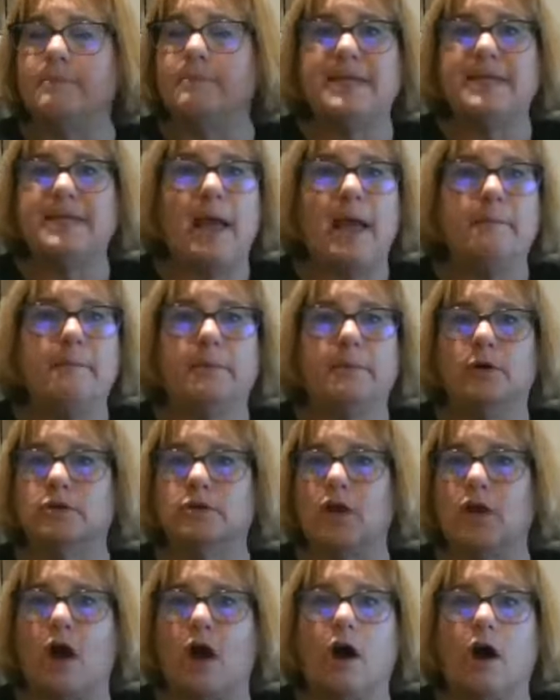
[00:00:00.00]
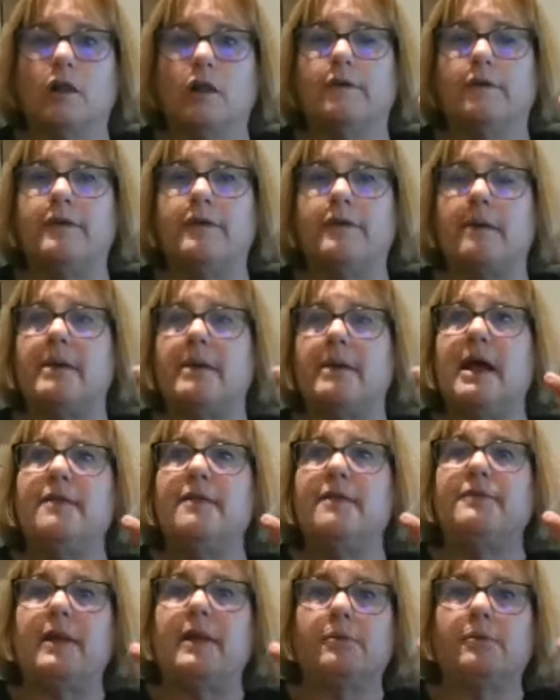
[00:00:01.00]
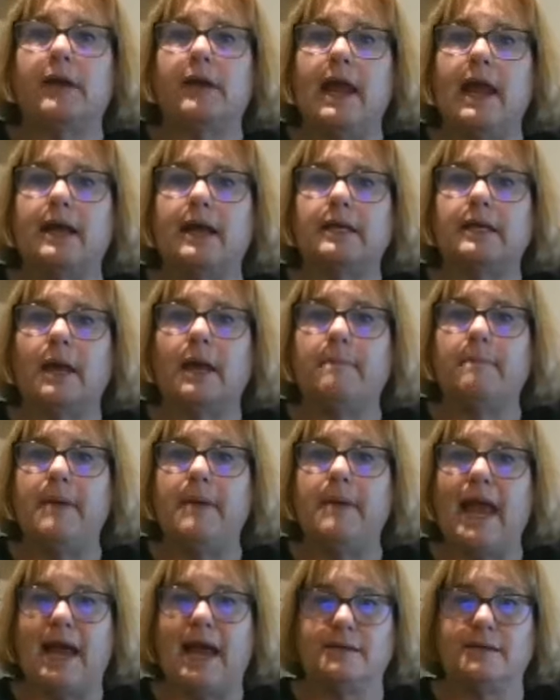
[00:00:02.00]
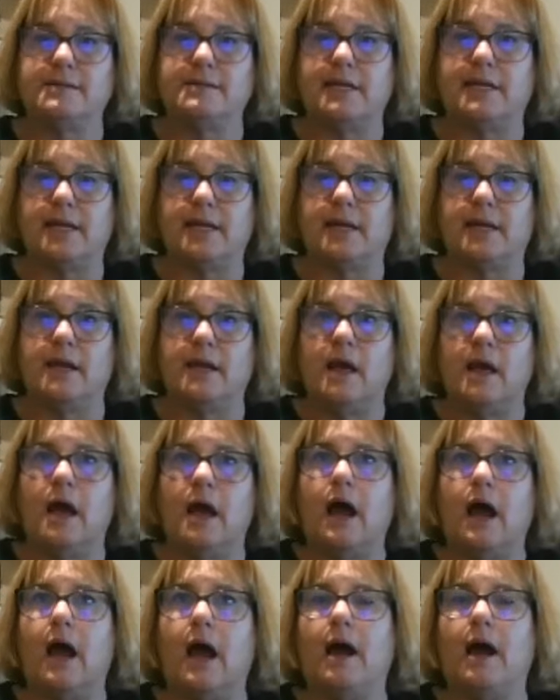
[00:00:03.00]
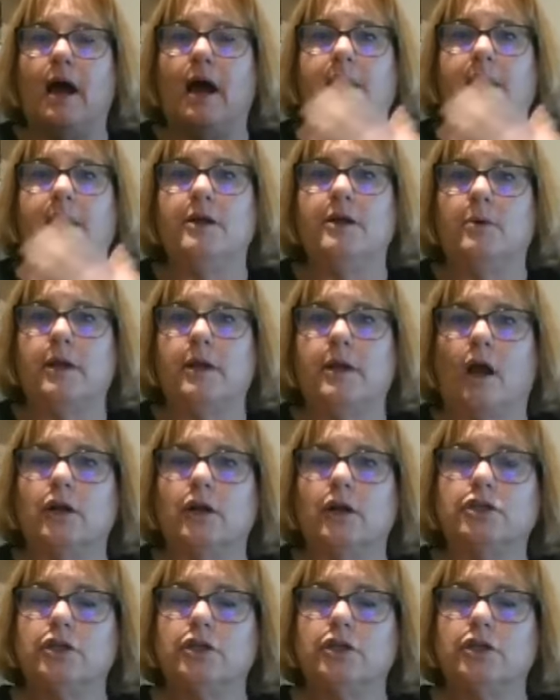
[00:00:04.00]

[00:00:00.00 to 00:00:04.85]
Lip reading: temples, all of them, they were at capacity. I know at our